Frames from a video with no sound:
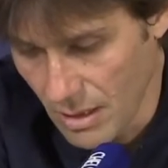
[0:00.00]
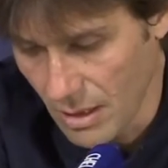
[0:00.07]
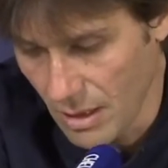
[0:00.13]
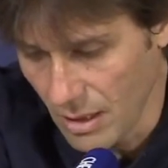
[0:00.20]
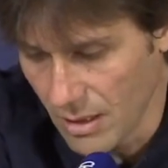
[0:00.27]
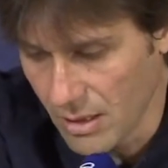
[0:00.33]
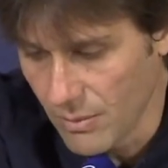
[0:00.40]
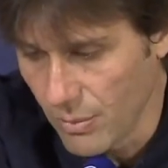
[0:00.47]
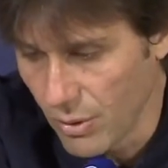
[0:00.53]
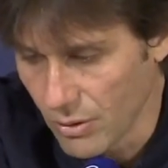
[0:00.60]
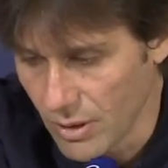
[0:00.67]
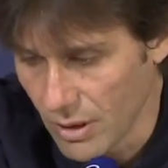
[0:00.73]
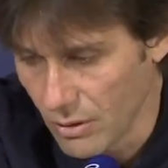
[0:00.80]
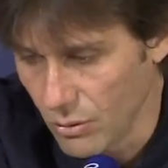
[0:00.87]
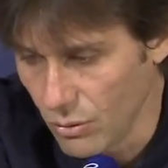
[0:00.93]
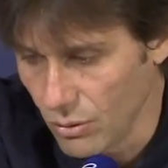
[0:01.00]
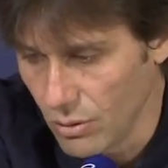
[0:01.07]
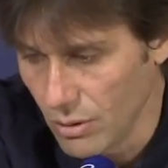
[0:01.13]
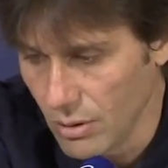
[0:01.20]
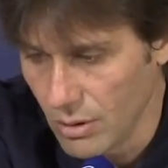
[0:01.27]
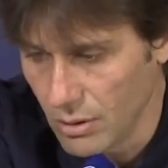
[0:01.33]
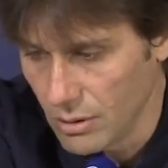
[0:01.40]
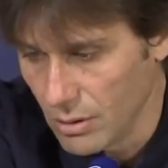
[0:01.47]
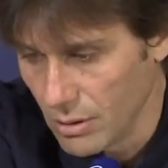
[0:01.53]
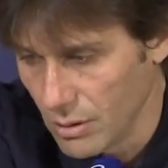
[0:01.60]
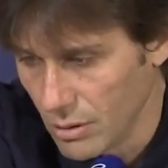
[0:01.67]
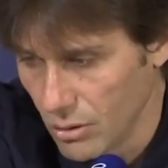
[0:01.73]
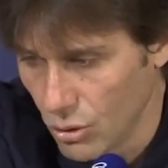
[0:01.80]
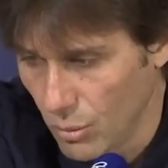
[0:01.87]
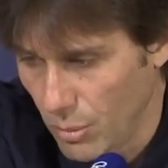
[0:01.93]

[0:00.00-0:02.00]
it's important to